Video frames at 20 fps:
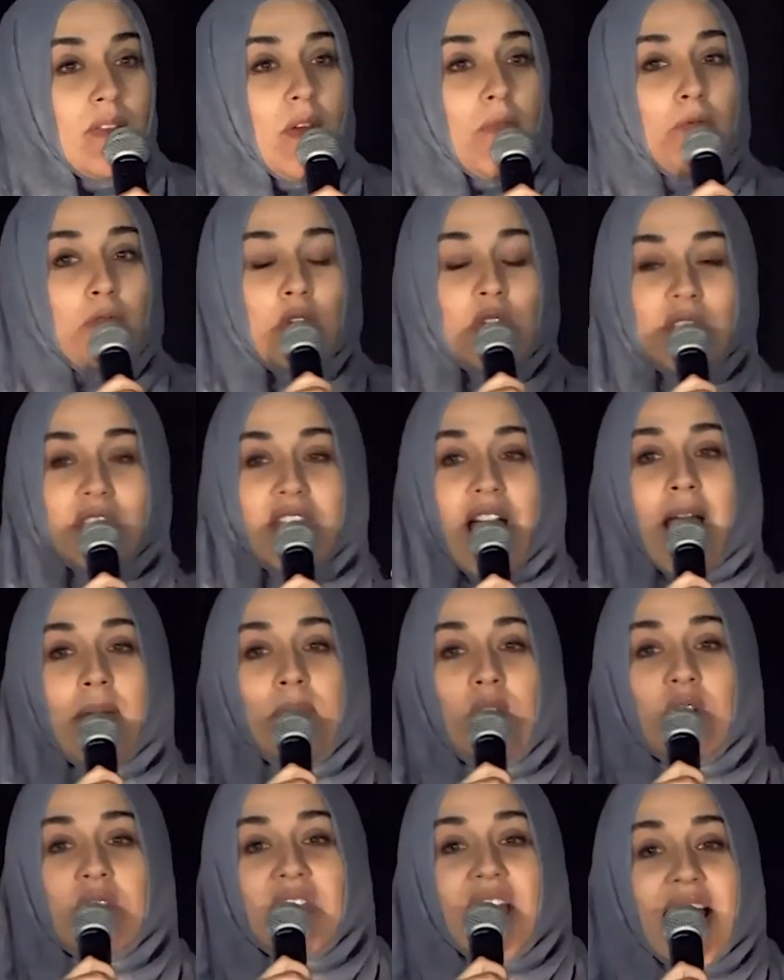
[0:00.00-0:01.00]
The first time
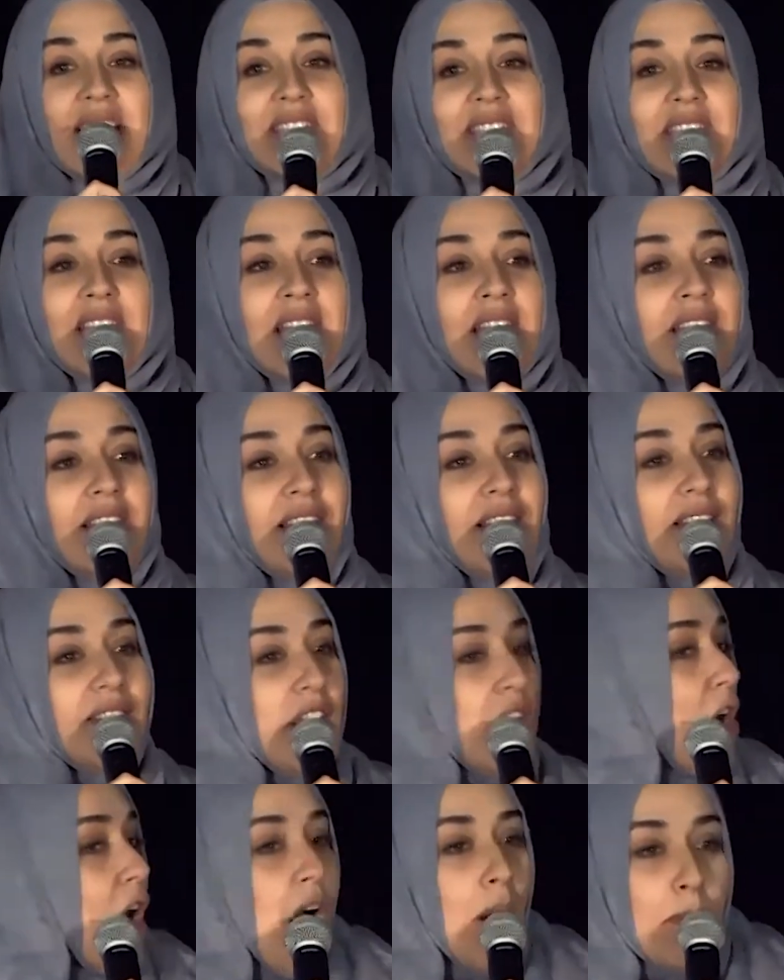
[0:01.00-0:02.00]
they're tested,
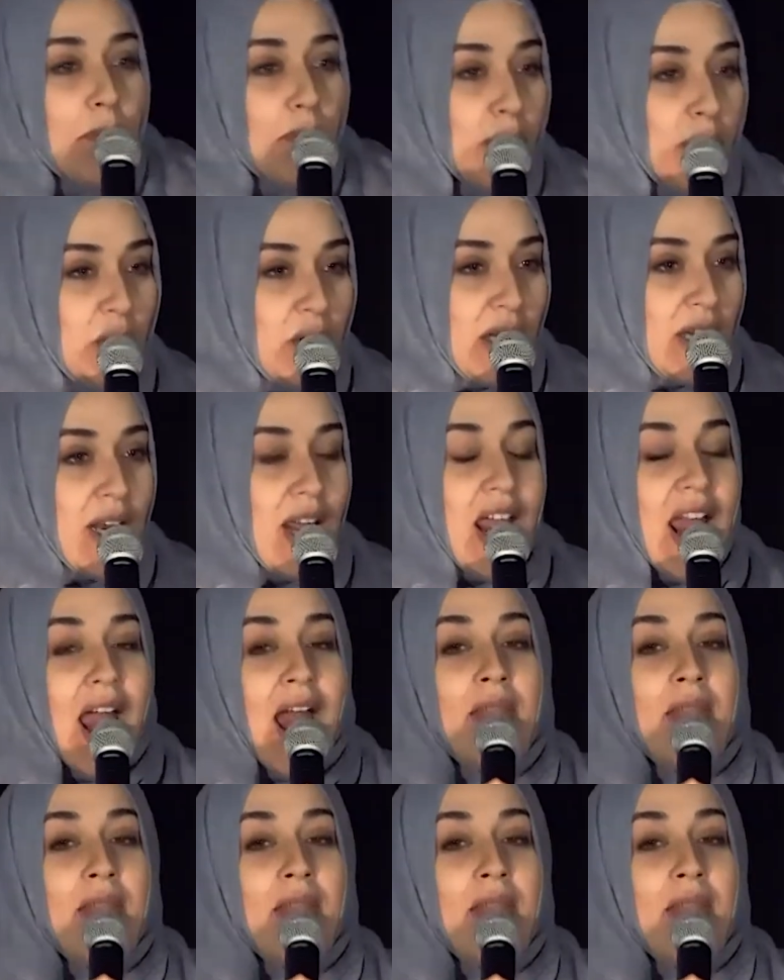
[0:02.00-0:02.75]
they're uprooted.